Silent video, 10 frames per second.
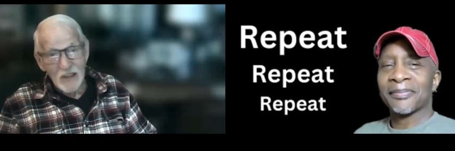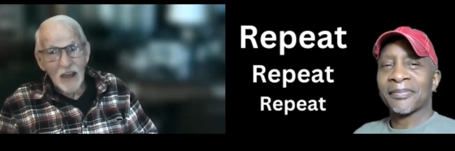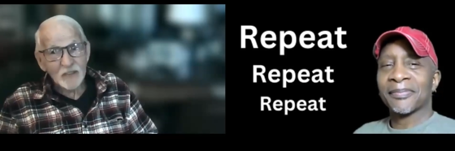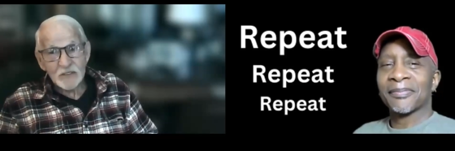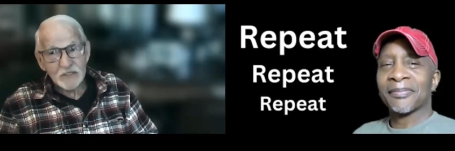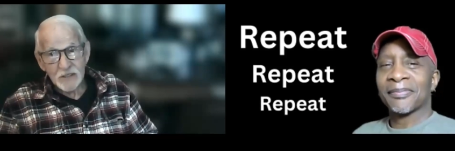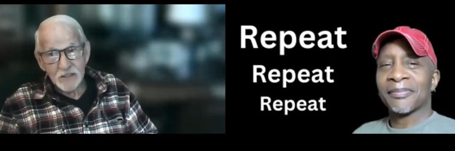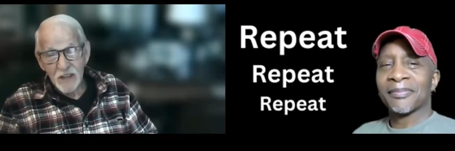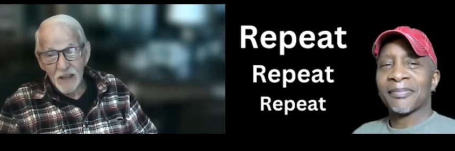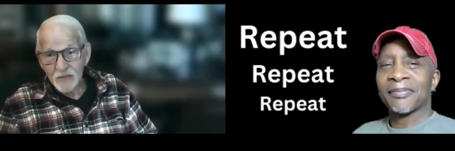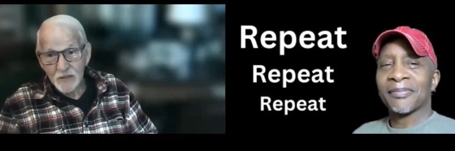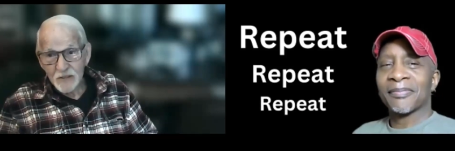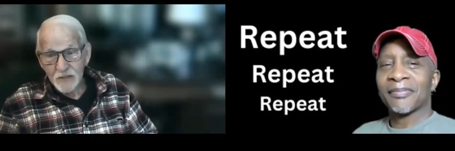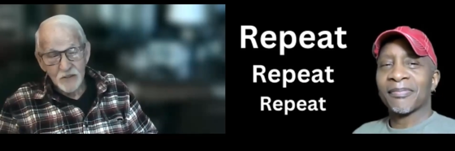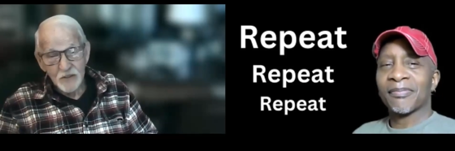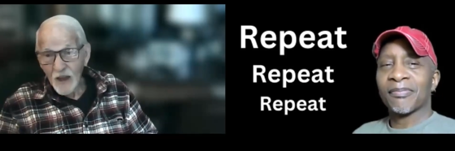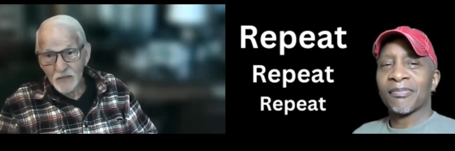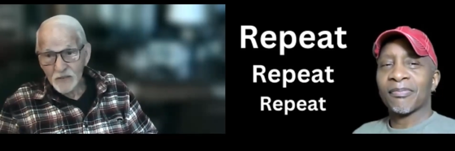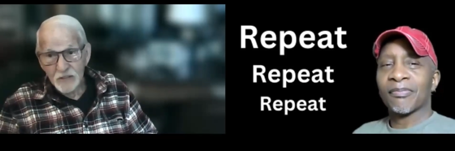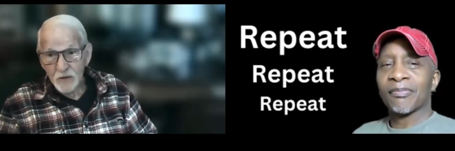Speaker 1: You have to take you have to you
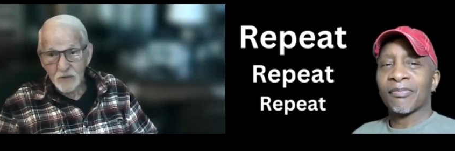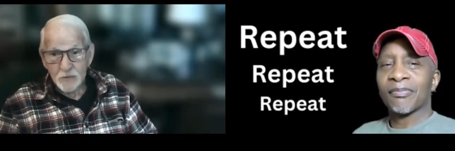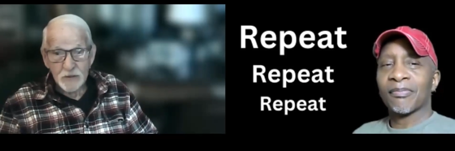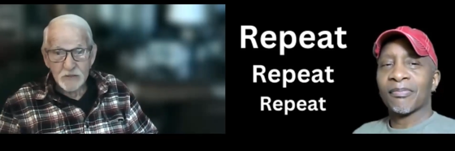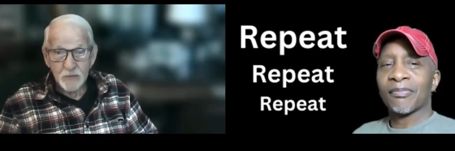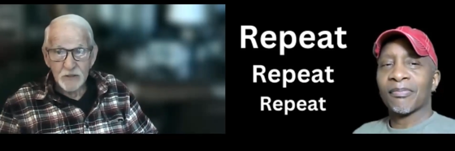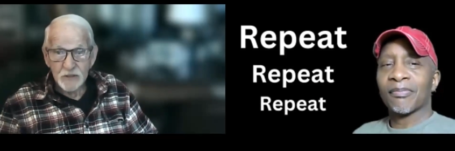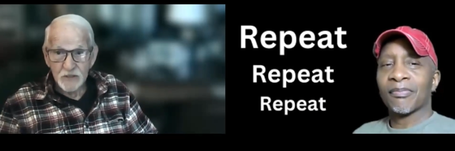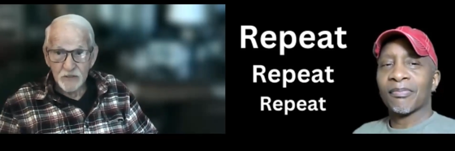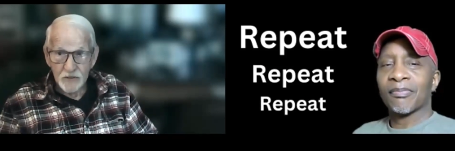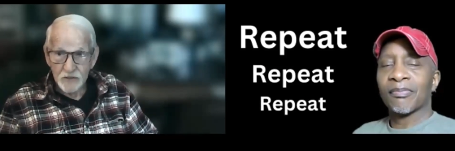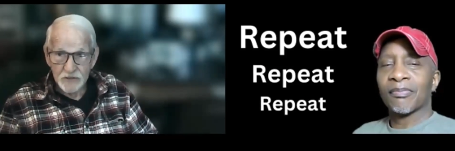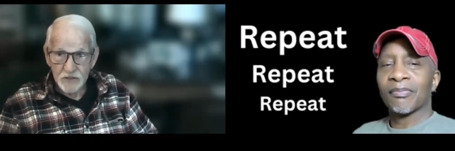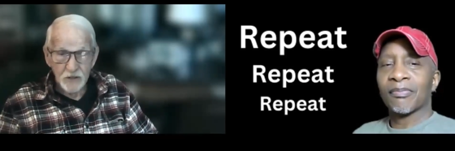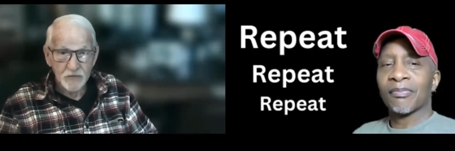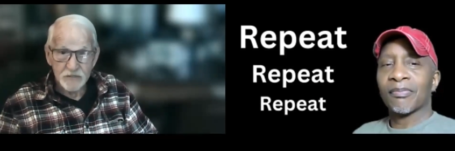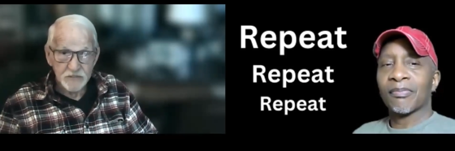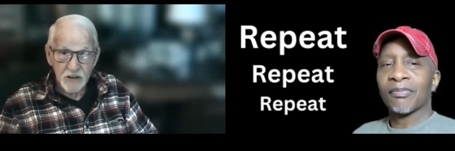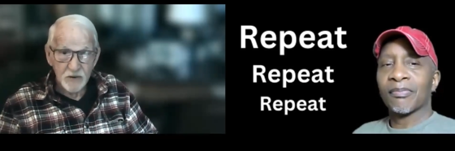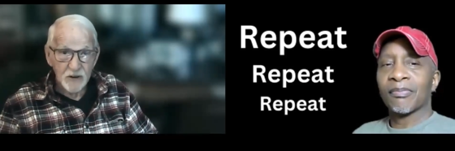have to take responsibility for yourself,
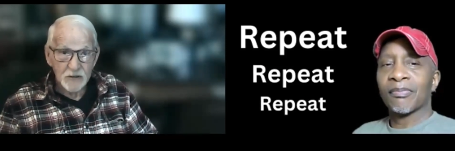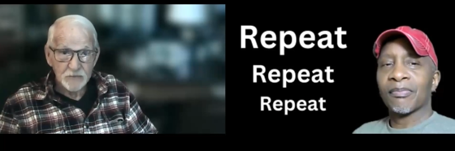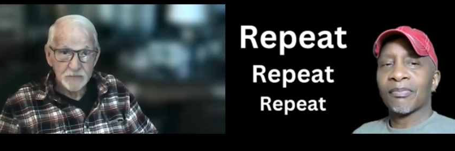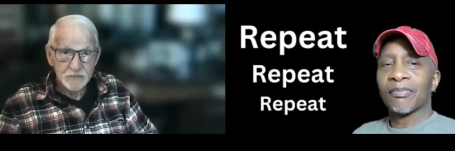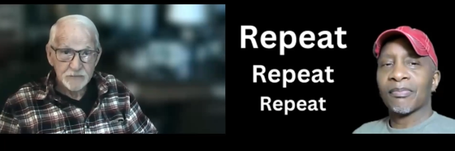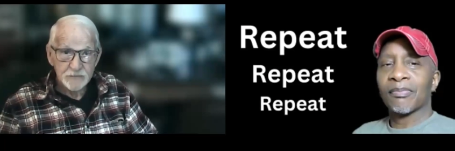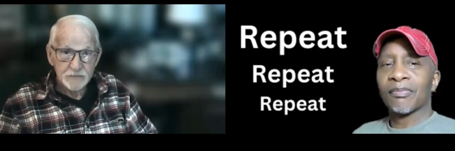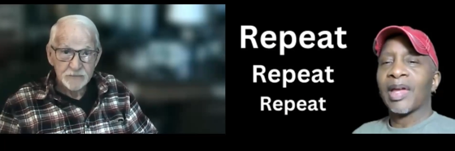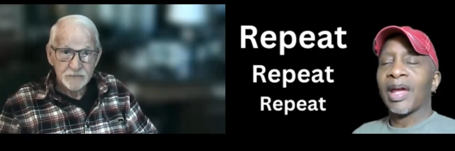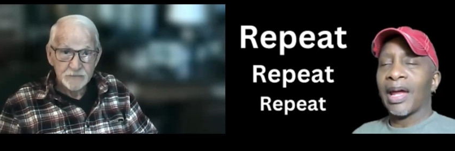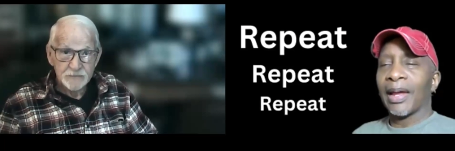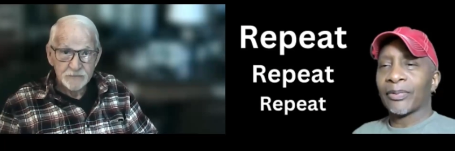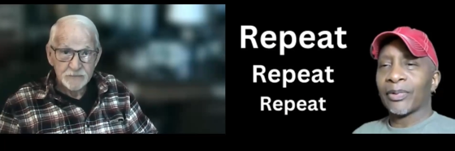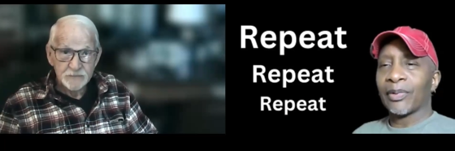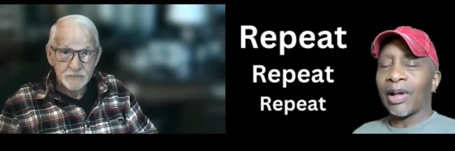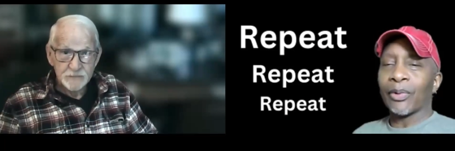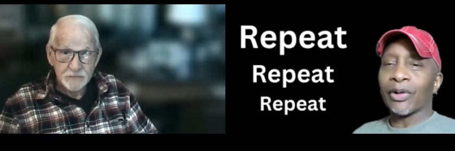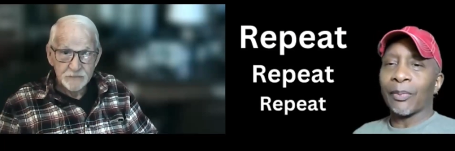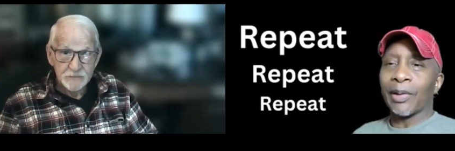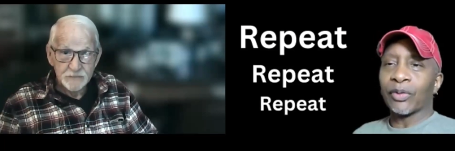isn't that right?
Speaker 2: Absolutely. I want to go
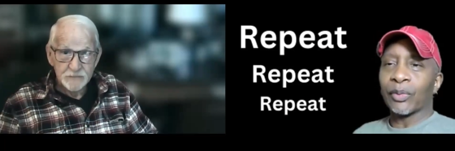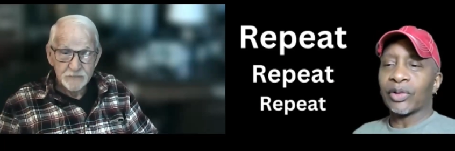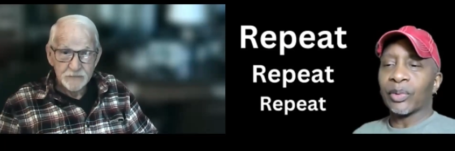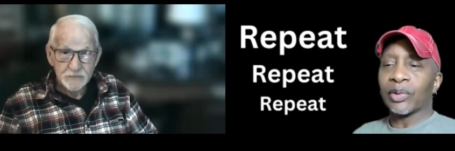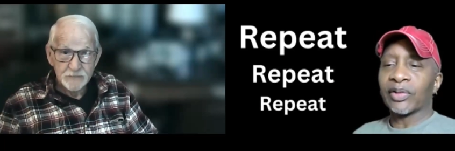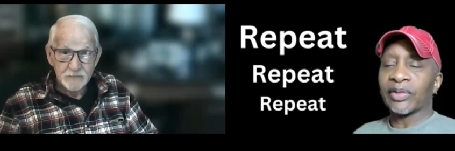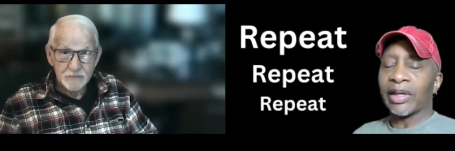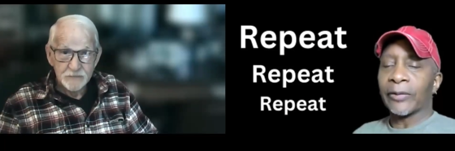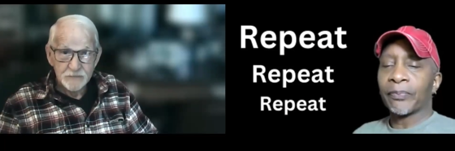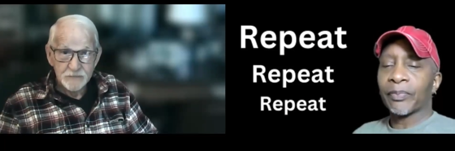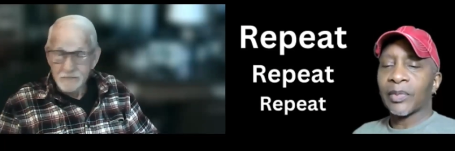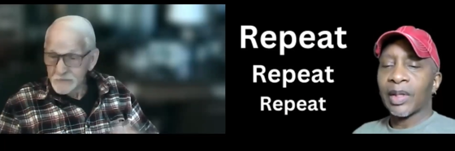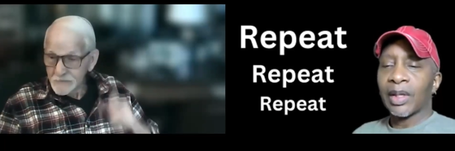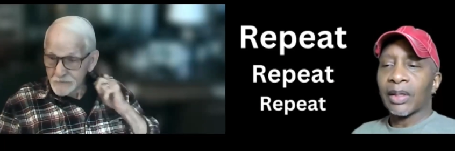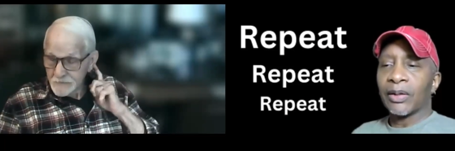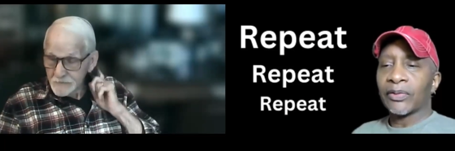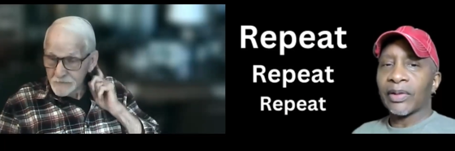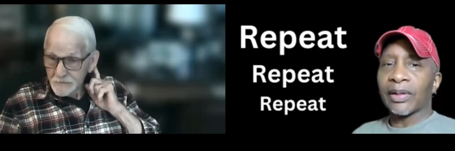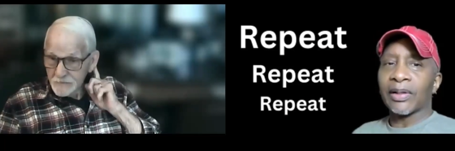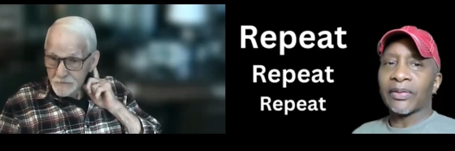back to what you were just saying you
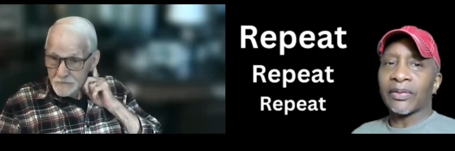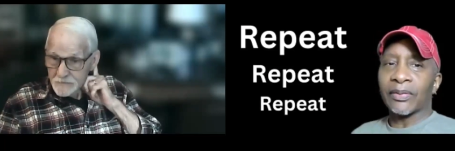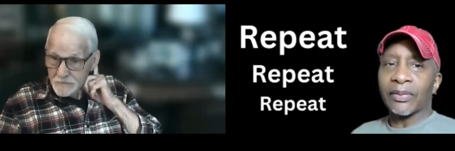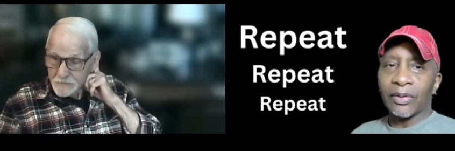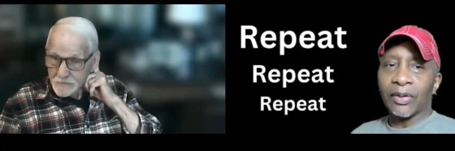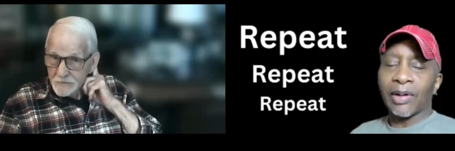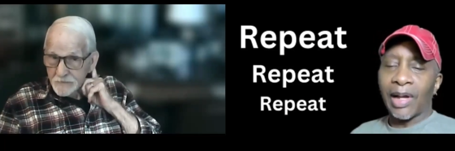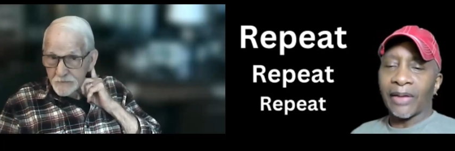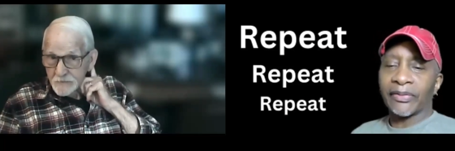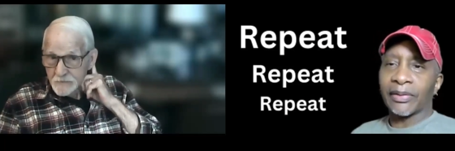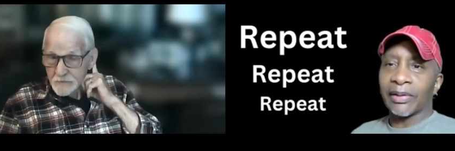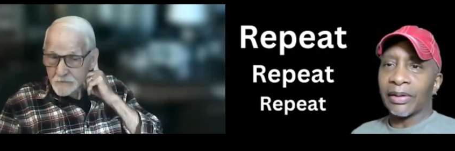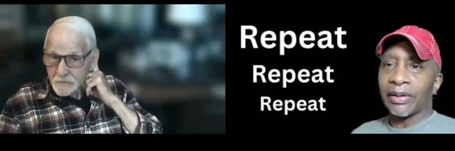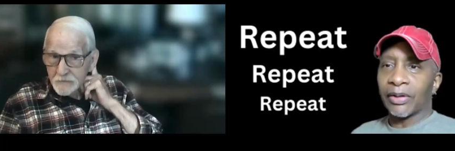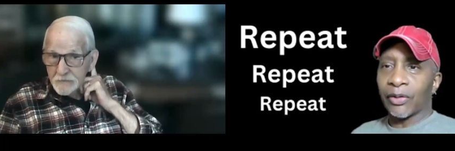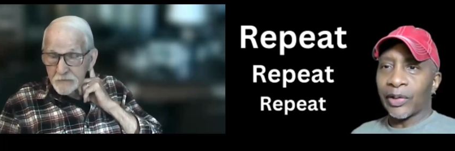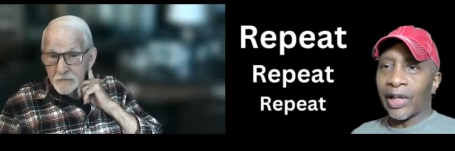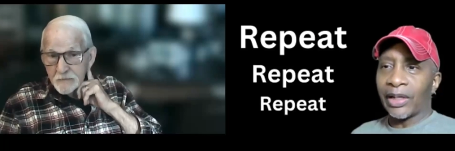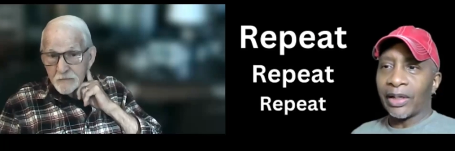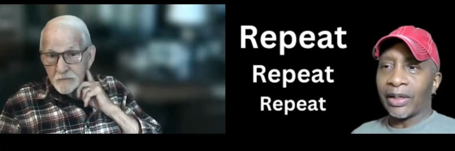said, listen, you're constantly
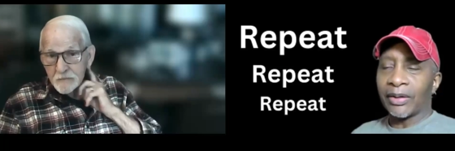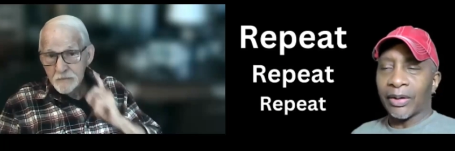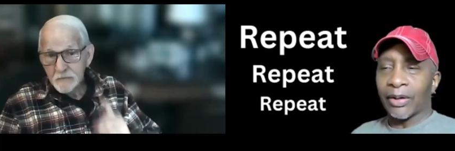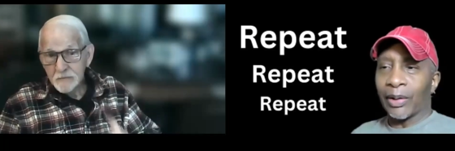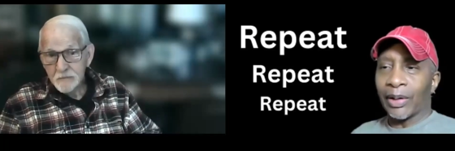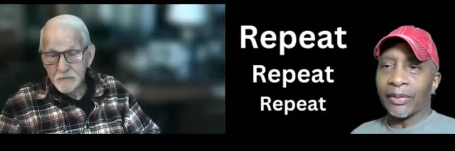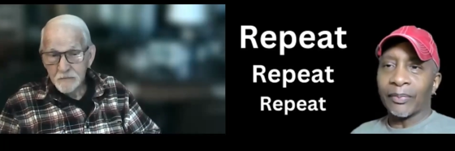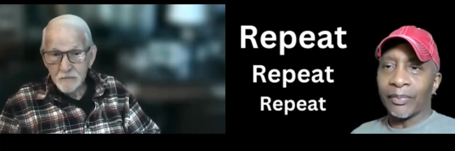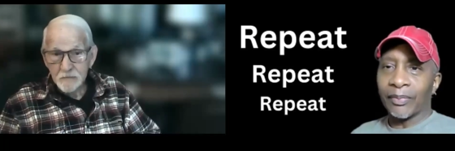creating, you know, and